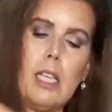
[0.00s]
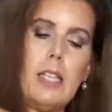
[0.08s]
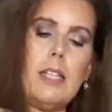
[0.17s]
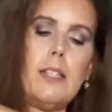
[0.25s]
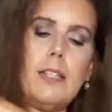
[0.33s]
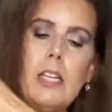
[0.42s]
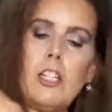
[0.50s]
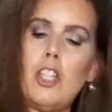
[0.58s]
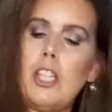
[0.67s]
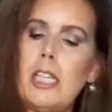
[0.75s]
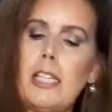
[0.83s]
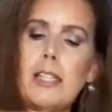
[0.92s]

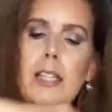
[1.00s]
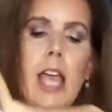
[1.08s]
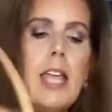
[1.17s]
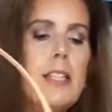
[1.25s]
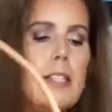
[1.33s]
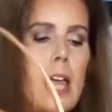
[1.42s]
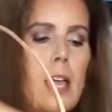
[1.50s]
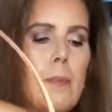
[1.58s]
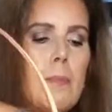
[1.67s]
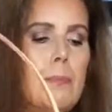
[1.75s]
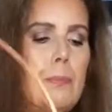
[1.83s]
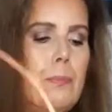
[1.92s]
cinch these sides
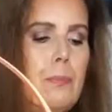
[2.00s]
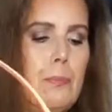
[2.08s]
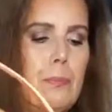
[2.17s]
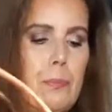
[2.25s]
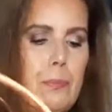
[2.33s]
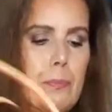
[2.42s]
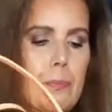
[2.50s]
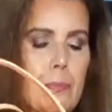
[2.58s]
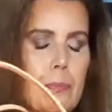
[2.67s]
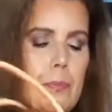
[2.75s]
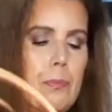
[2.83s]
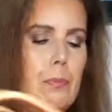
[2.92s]
up.
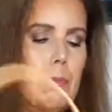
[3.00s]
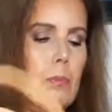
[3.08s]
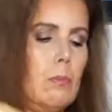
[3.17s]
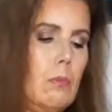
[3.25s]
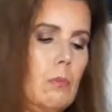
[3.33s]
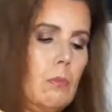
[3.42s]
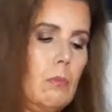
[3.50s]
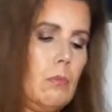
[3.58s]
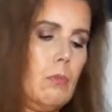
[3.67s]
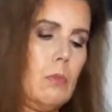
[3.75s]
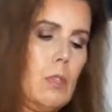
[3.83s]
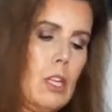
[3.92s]

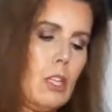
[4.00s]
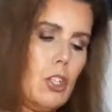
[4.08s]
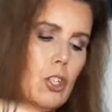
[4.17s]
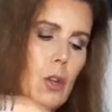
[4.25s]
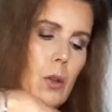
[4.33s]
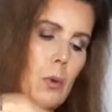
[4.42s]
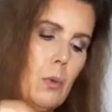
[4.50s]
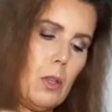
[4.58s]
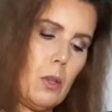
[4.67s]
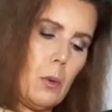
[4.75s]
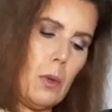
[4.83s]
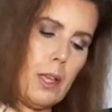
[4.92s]
I'll show you real
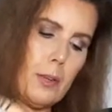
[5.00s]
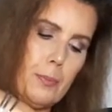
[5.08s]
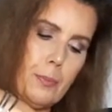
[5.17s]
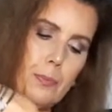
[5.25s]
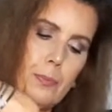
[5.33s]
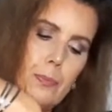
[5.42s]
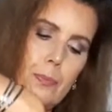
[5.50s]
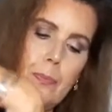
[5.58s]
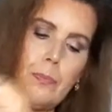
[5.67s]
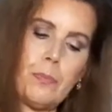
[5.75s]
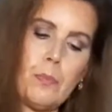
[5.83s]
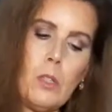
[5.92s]
quick.
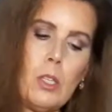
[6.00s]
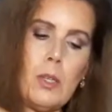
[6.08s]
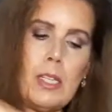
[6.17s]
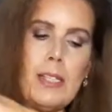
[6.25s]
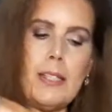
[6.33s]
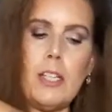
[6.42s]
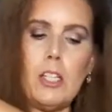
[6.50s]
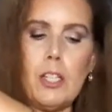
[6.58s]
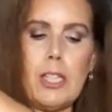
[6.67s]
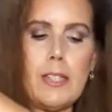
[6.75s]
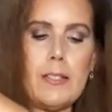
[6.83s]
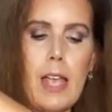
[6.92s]
You can cinch
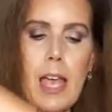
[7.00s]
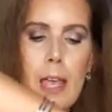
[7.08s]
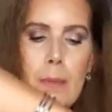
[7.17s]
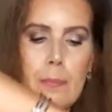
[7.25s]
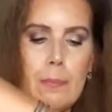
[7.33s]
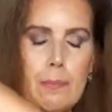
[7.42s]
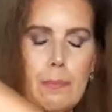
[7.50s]
these up,